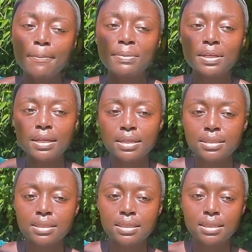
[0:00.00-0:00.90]

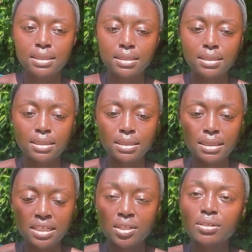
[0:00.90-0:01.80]
Because
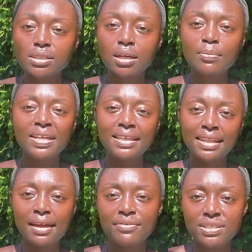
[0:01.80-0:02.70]
they took some and they
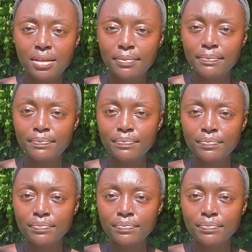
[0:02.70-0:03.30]
left some,